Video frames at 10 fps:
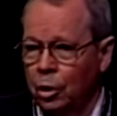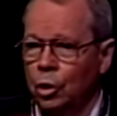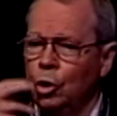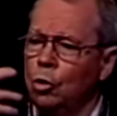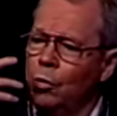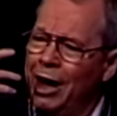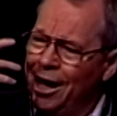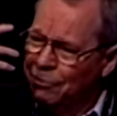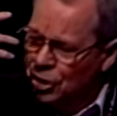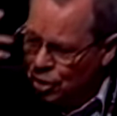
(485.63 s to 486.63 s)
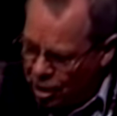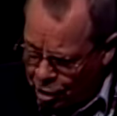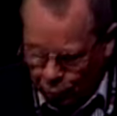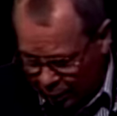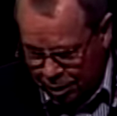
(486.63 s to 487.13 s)
You have
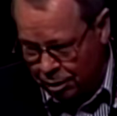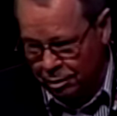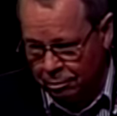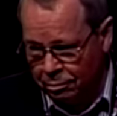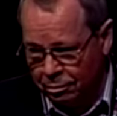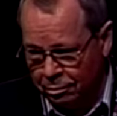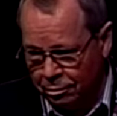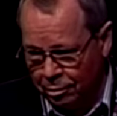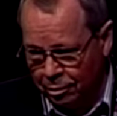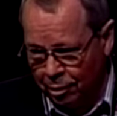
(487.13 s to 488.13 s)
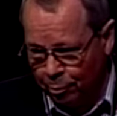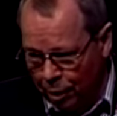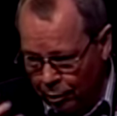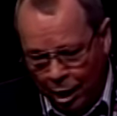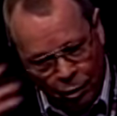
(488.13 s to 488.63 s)
secrets
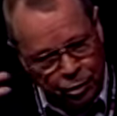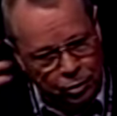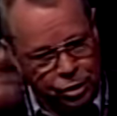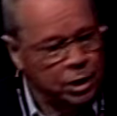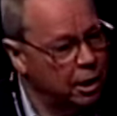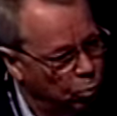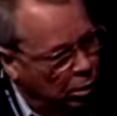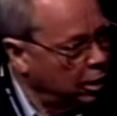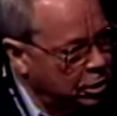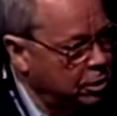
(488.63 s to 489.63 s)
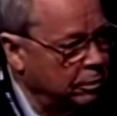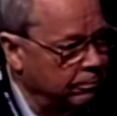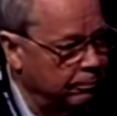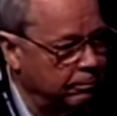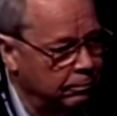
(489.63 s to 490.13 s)
about how your city works.
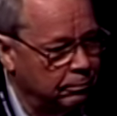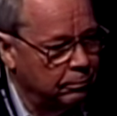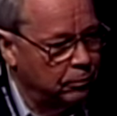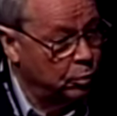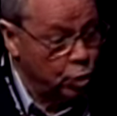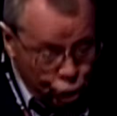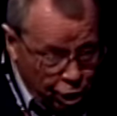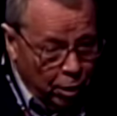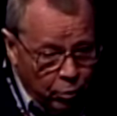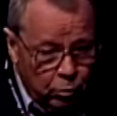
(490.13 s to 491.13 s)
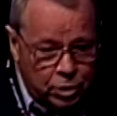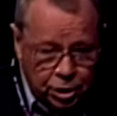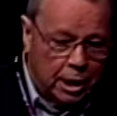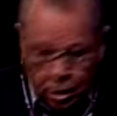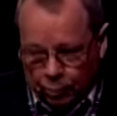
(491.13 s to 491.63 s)
Share those
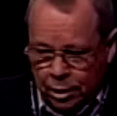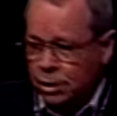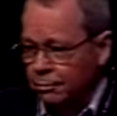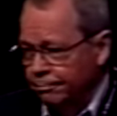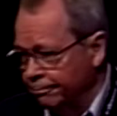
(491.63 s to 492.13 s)
secrets.